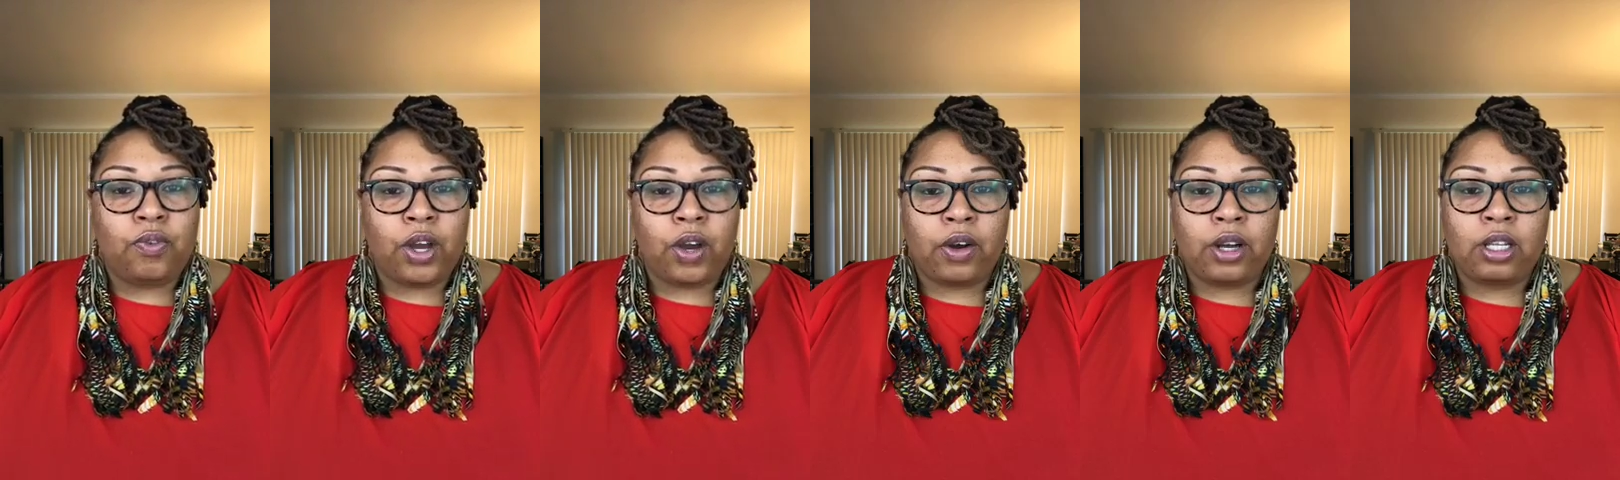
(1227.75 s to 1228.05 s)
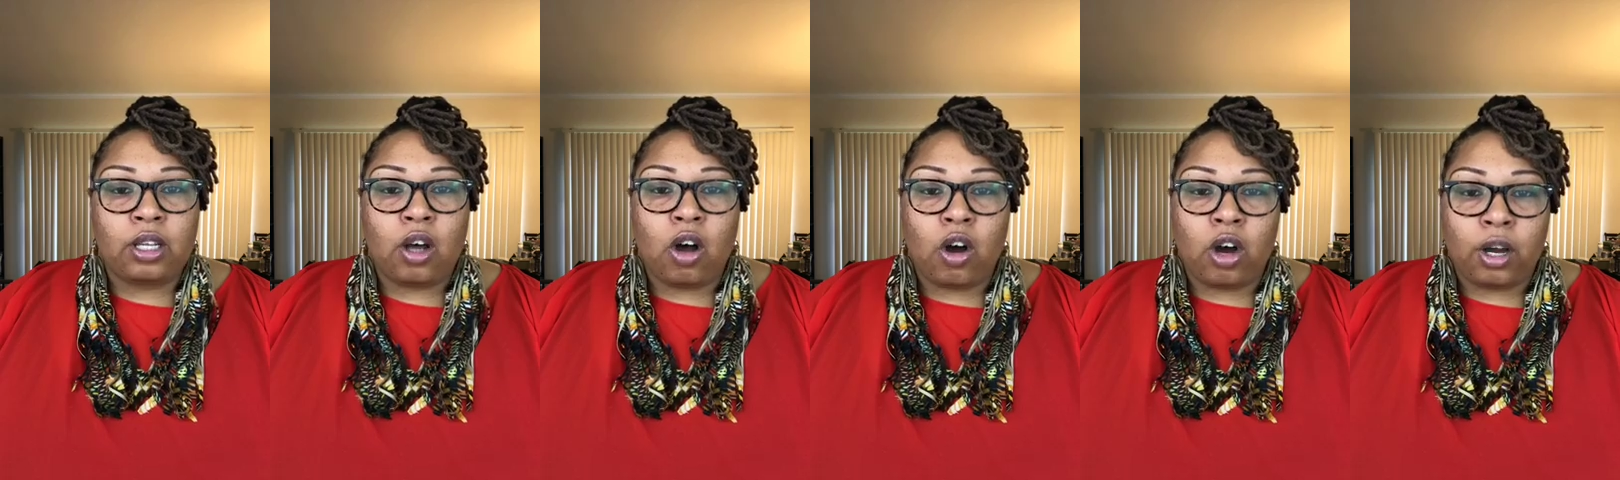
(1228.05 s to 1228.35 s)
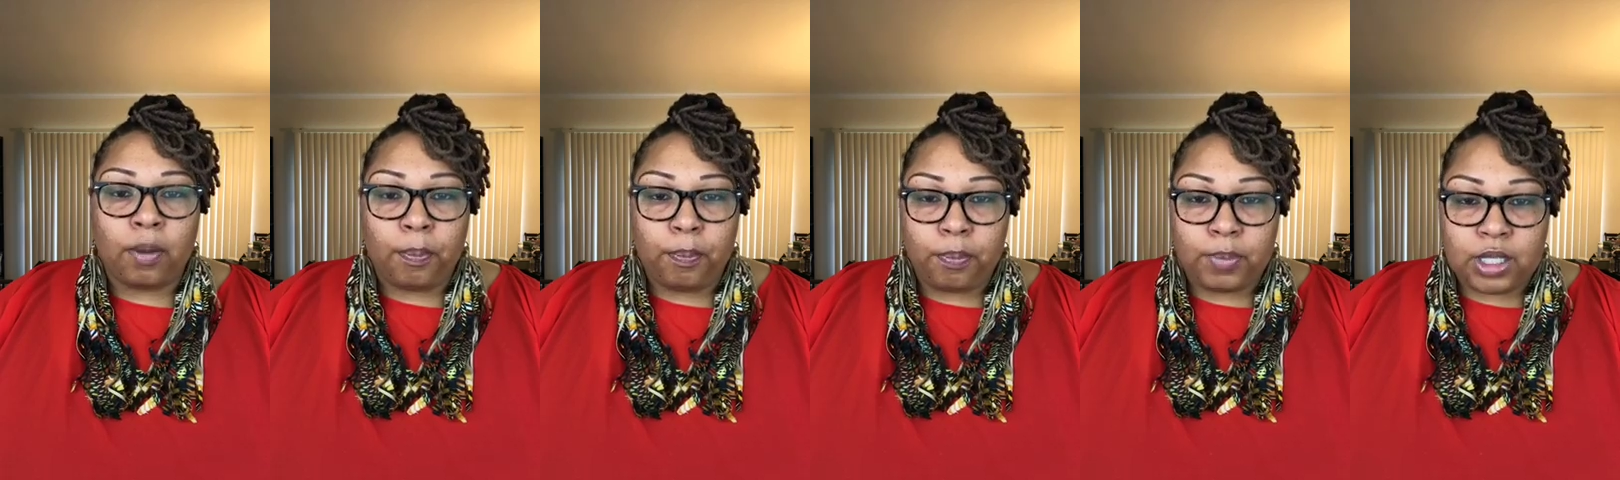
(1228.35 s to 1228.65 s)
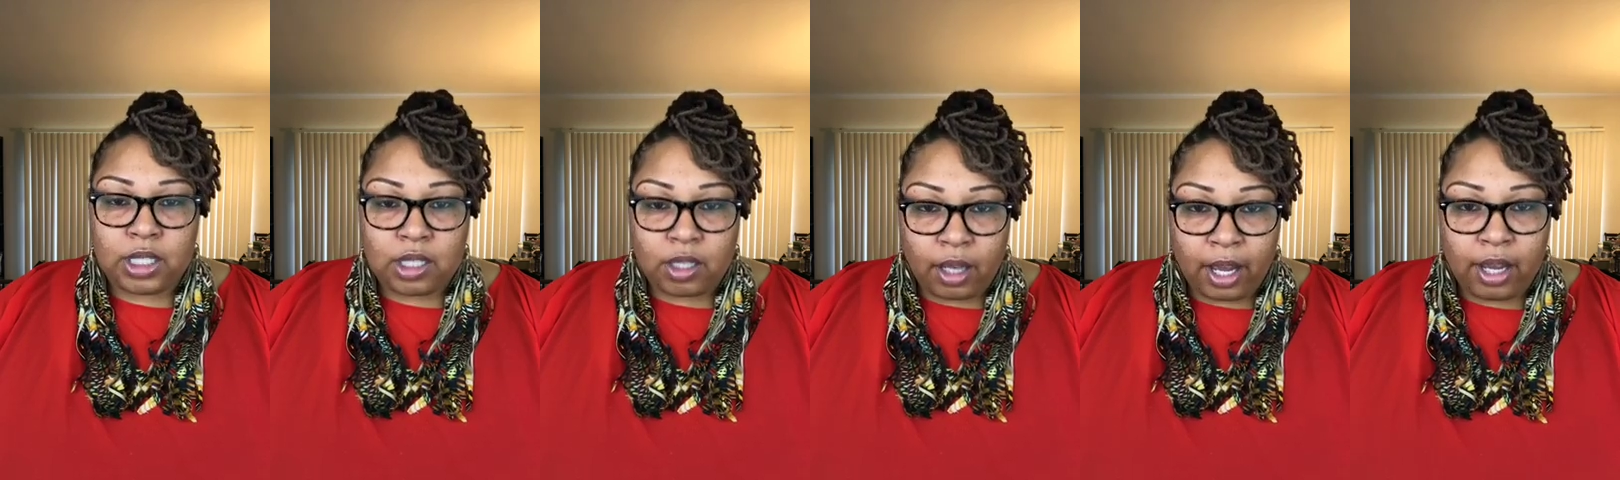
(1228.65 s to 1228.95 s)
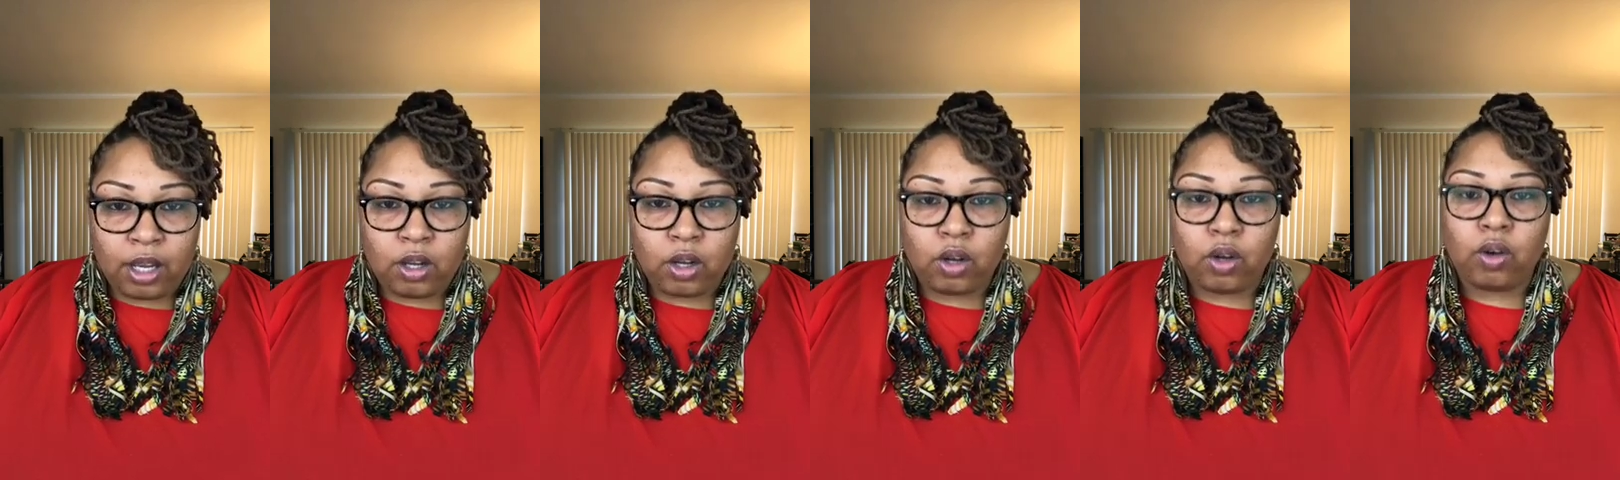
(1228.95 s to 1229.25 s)
very long
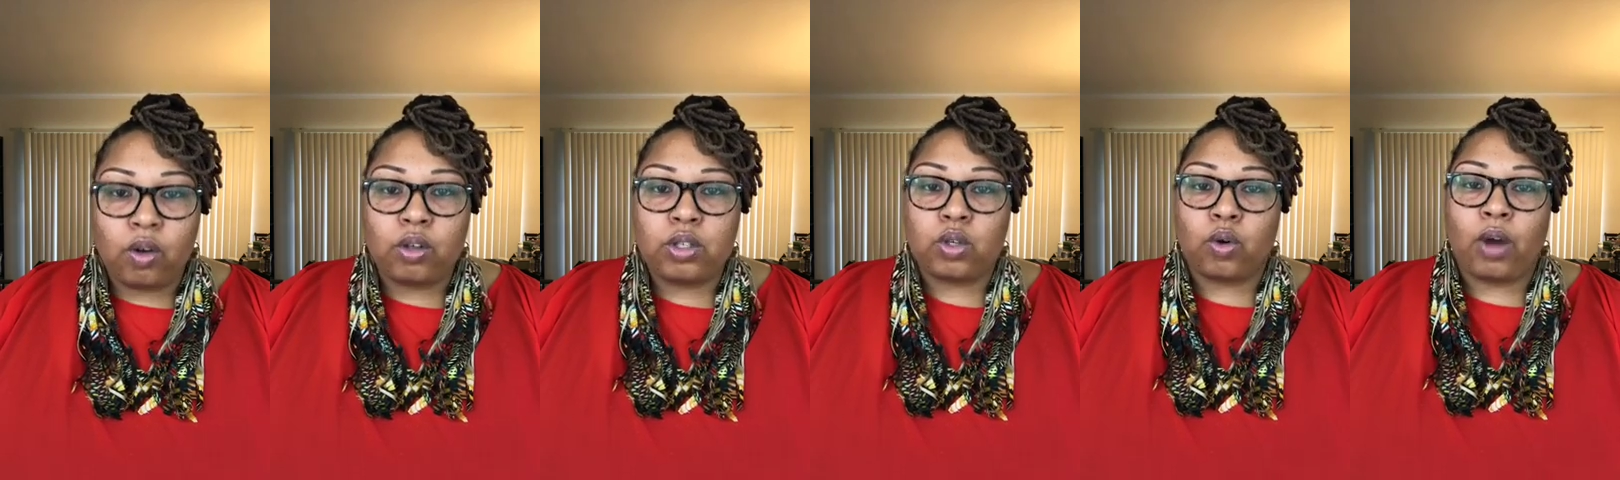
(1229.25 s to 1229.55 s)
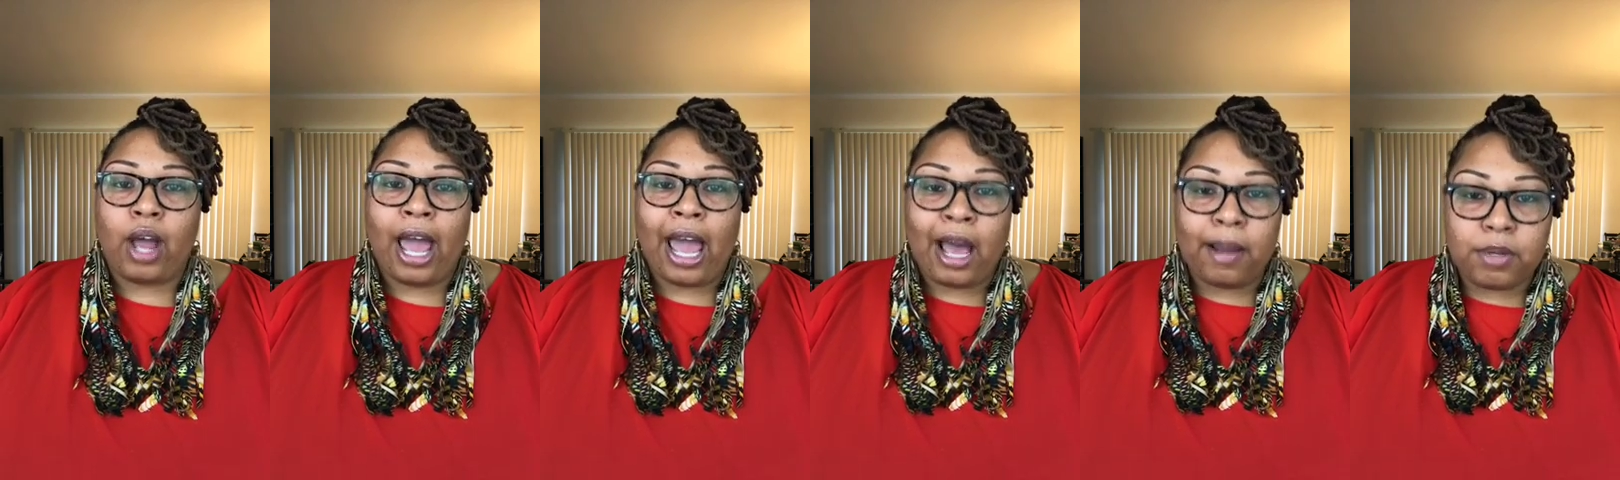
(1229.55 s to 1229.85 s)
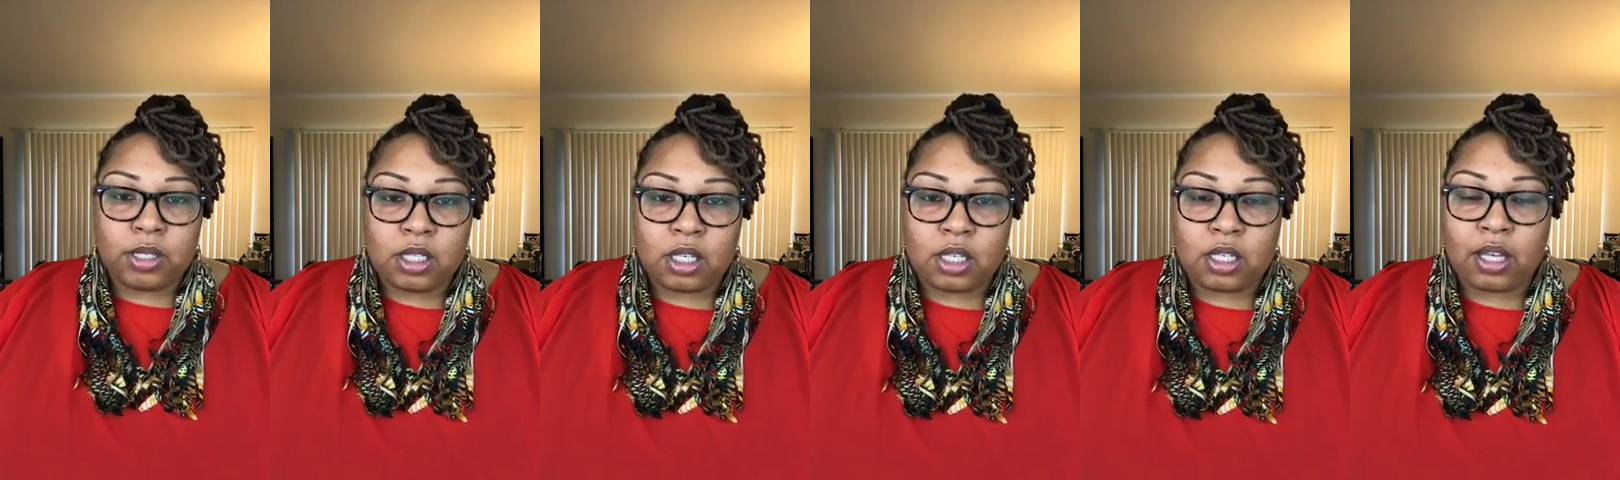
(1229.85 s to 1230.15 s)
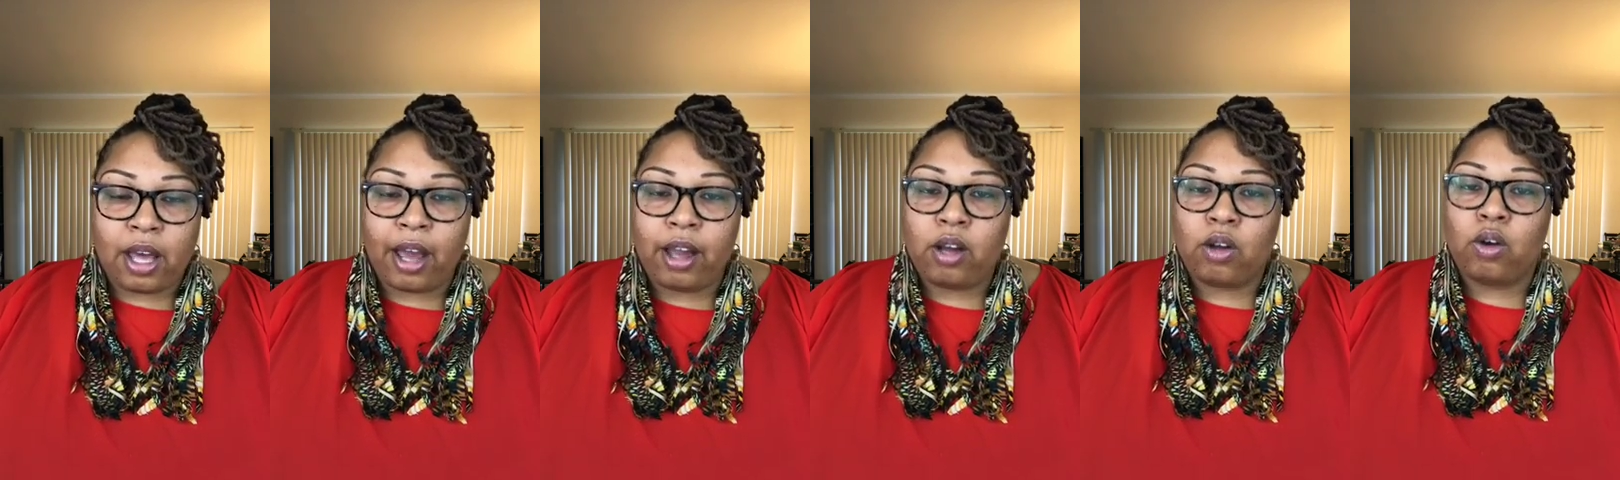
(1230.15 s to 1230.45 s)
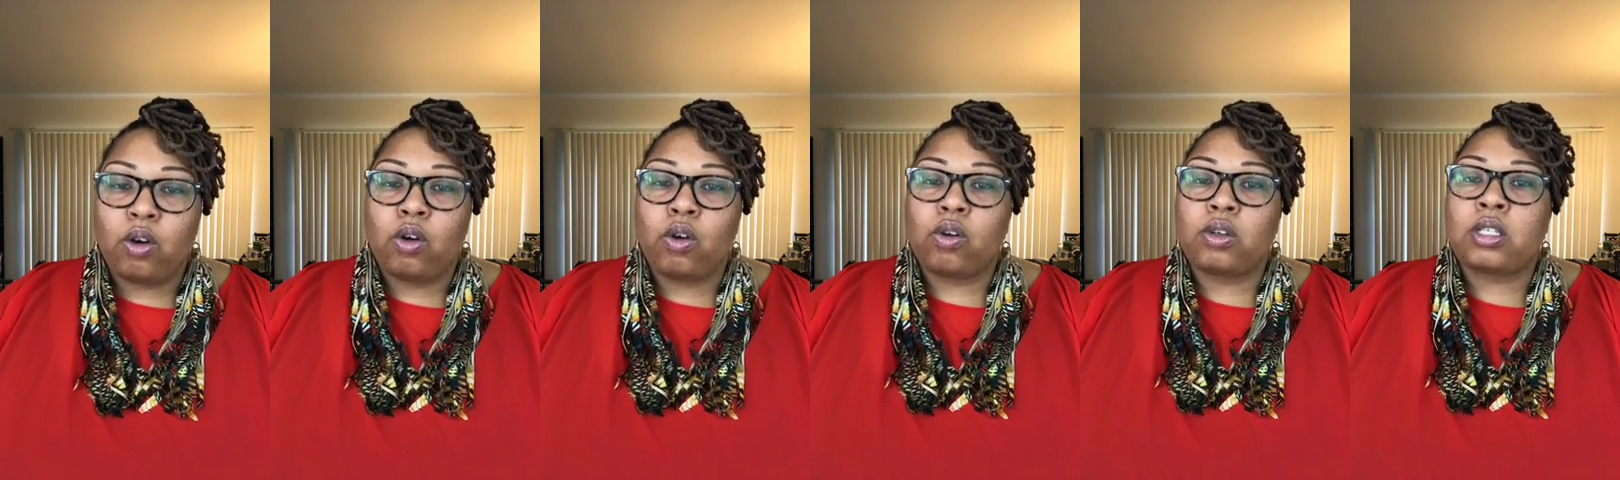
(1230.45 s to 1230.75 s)
cycles or absent
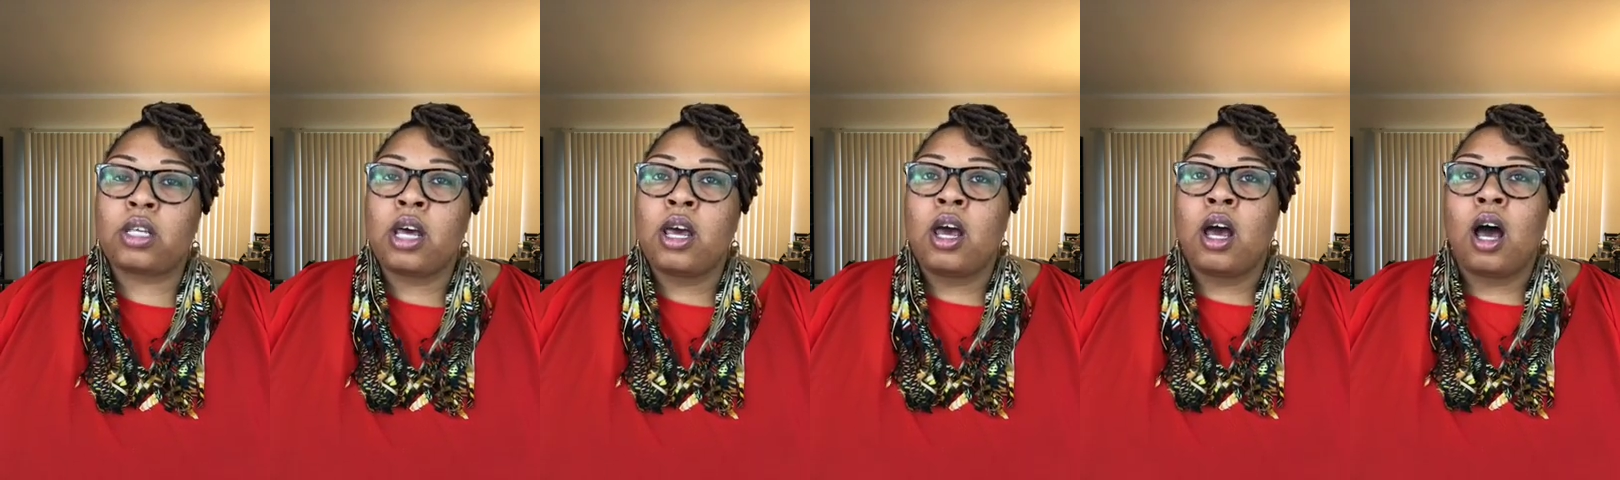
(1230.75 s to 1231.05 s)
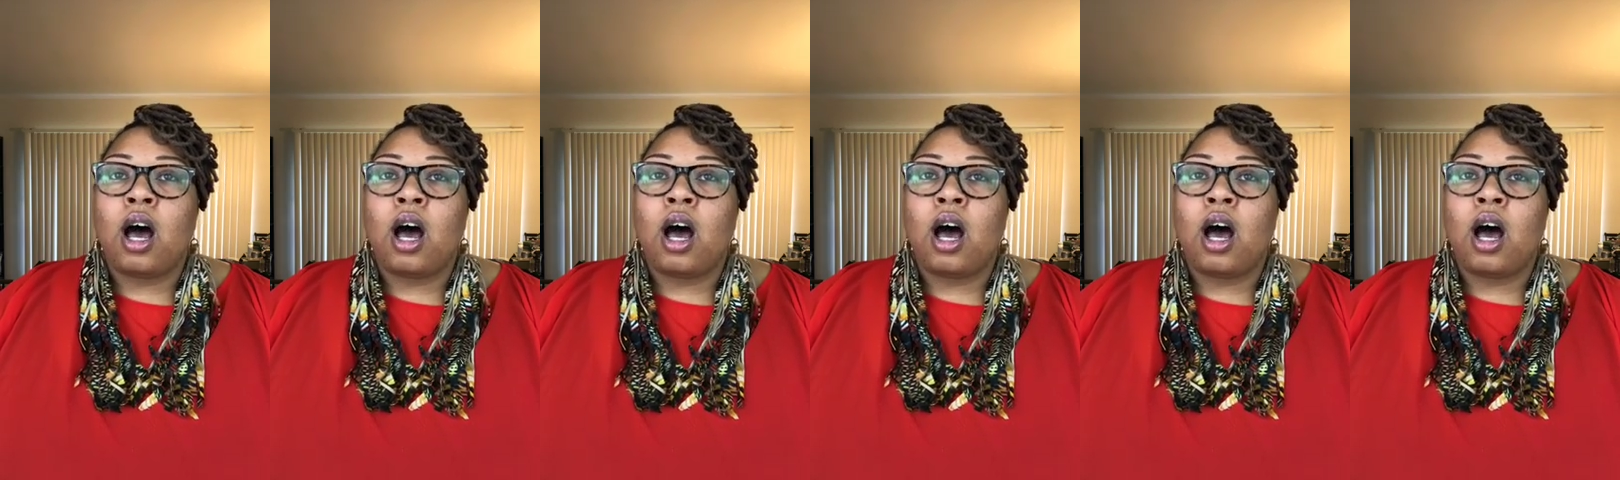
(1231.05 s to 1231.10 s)
cycles,